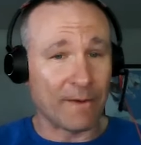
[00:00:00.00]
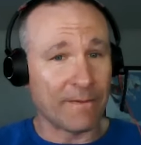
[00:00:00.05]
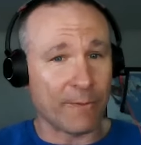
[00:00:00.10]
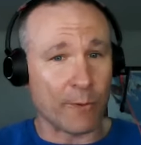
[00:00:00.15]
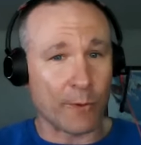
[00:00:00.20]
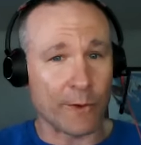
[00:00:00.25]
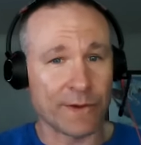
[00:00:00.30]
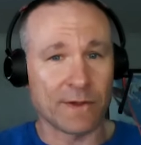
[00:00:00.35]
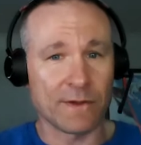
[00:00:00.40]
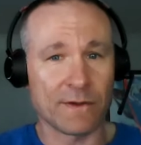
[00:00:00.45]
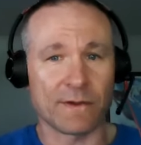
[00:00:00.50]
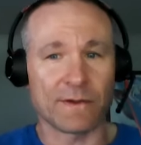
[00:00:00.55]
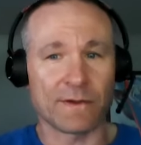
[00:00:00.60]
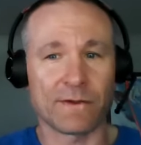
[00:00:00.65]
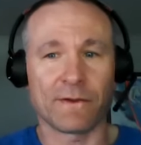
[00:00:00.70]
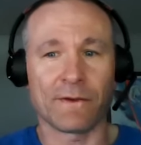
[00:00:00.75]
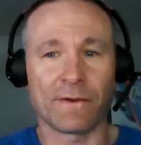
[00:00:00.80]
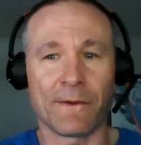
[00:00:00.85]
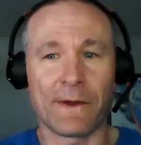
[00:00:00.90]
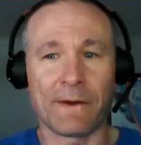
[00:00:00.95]
enforces a
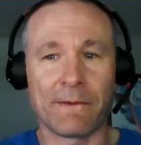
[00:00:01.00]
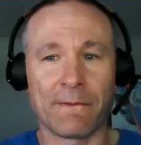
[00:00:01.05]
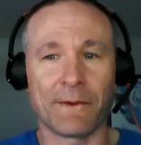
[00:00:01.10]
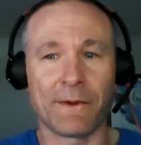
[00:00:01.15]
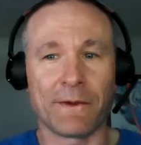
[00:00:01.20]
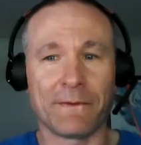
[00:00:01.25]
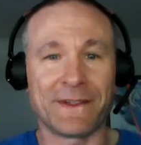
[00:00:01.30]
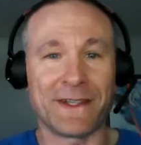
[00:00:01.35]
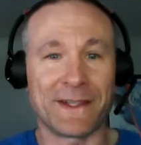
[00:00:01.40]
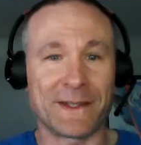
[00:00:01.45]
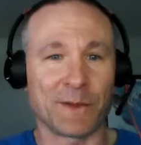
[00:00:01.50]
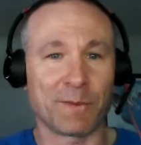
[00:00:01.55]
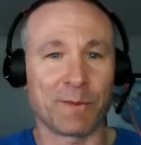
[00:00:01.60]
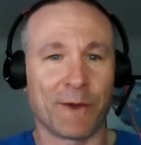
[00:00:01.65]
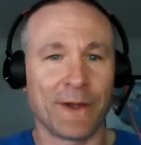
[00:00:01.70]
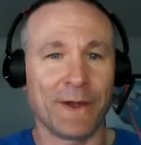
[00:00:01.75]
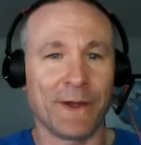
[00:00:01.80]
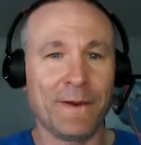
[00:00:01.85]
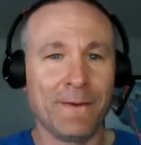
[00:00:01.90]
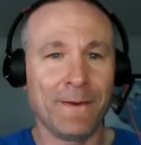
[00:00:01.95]
certain level of
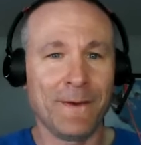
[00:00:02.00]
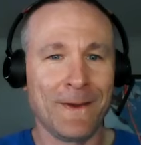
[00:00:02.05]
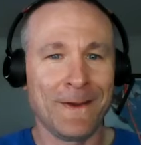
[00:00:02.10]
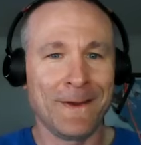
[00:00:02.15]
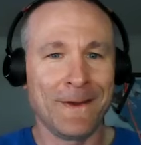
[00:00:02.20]
discipline